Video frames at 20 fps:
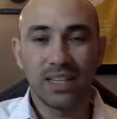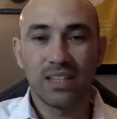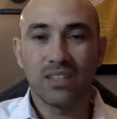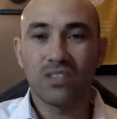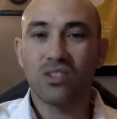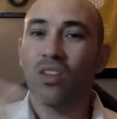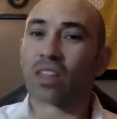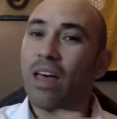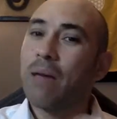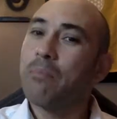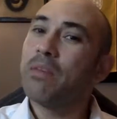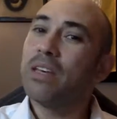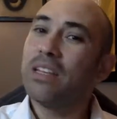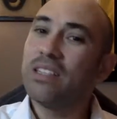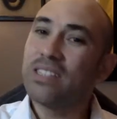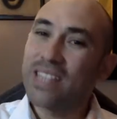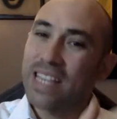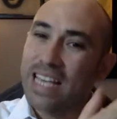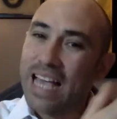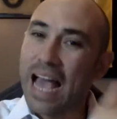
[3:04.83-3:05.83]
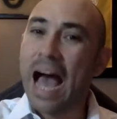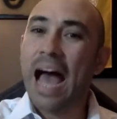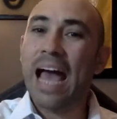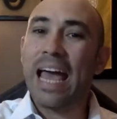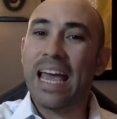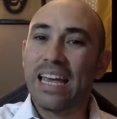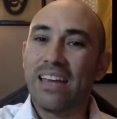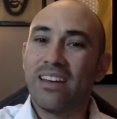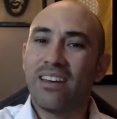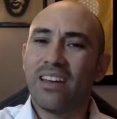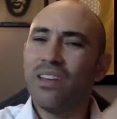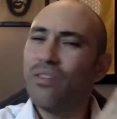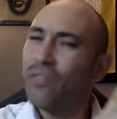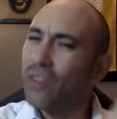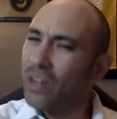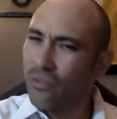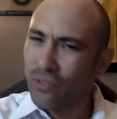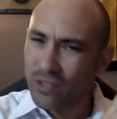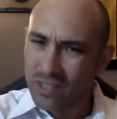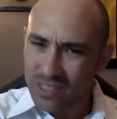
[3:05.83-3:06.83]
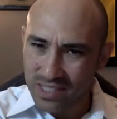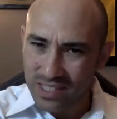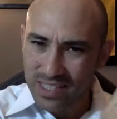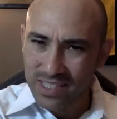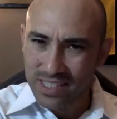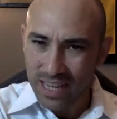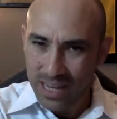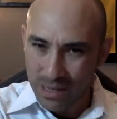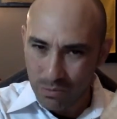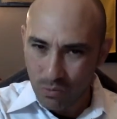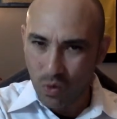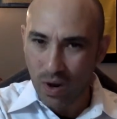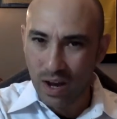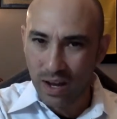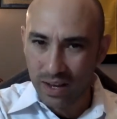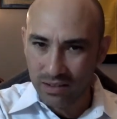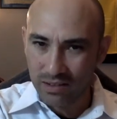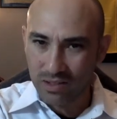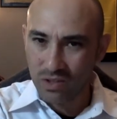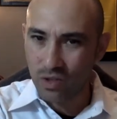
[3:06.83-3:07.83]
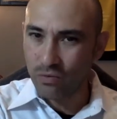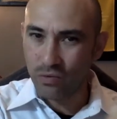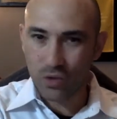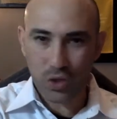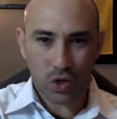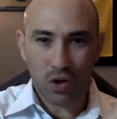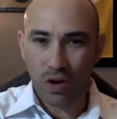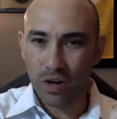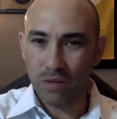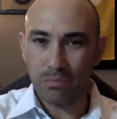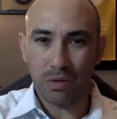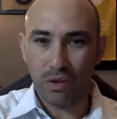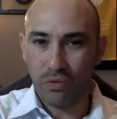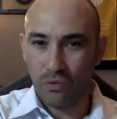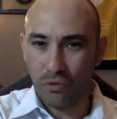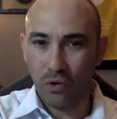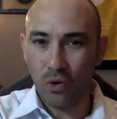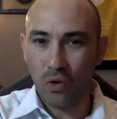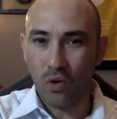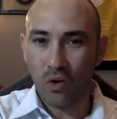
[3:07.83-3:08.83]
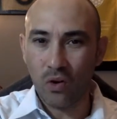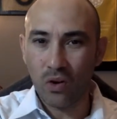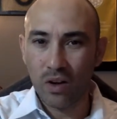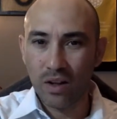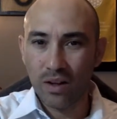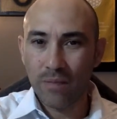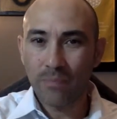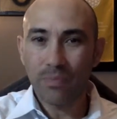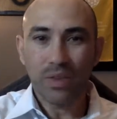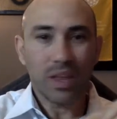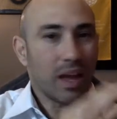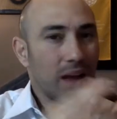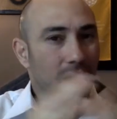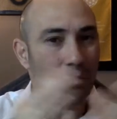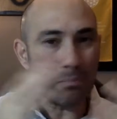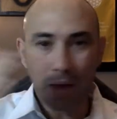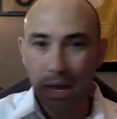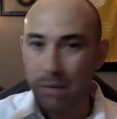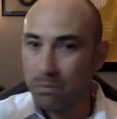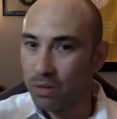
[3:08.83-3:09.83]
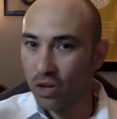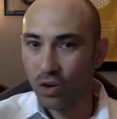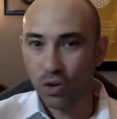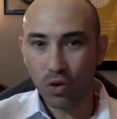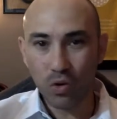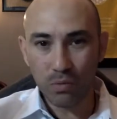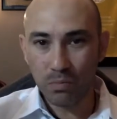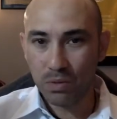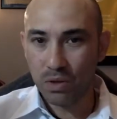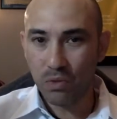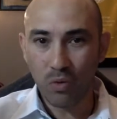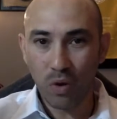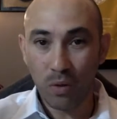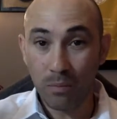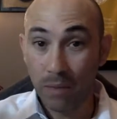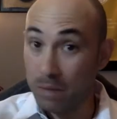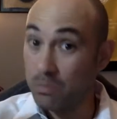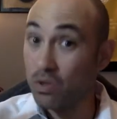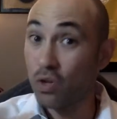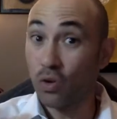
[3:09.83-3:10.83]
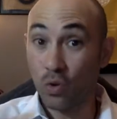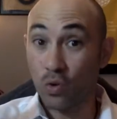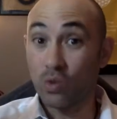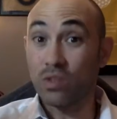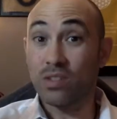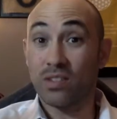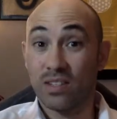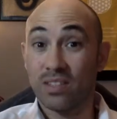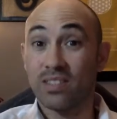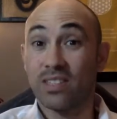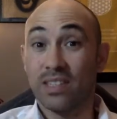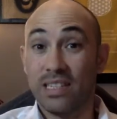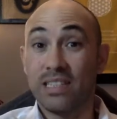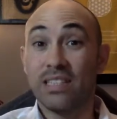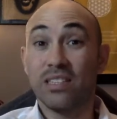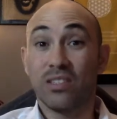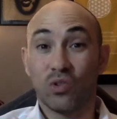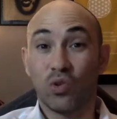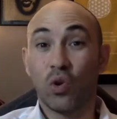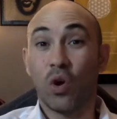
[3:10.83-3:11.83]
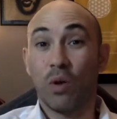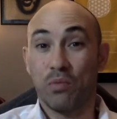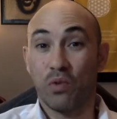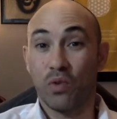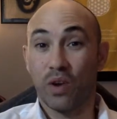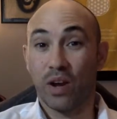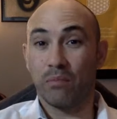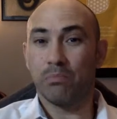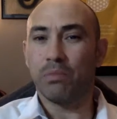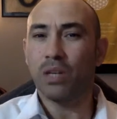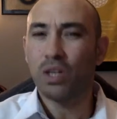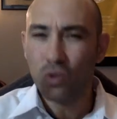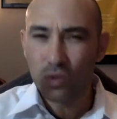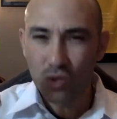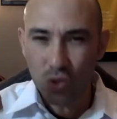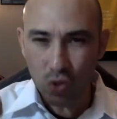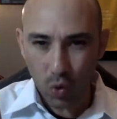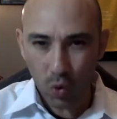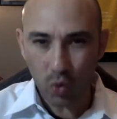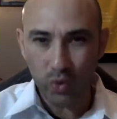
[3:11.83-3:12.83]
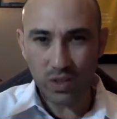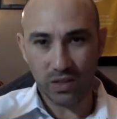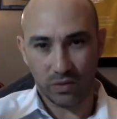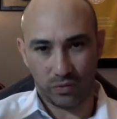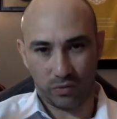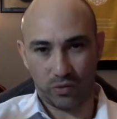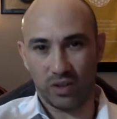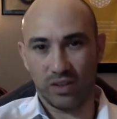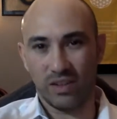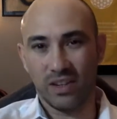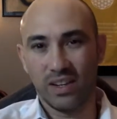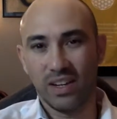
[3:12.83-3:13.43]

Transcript: So that means the aid, even if it's the same one you've tried before, maybe it could be wrong. Maybe you could succeed this time around because you're different.